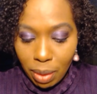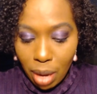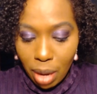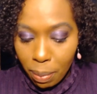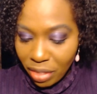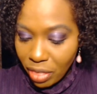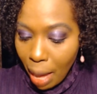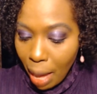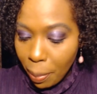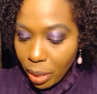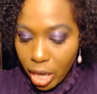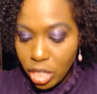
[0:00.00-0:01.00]
make the
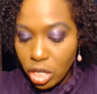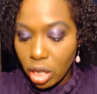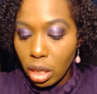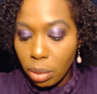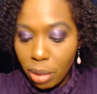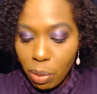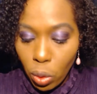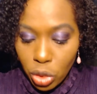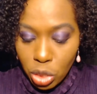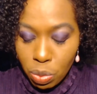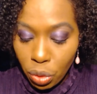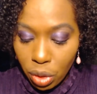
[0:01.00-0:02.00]
application a little bit more
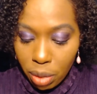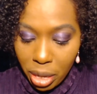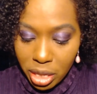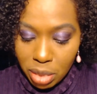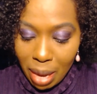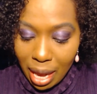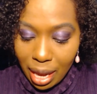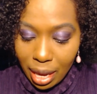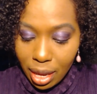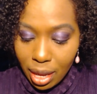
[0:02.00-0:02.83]
smoother. It makes my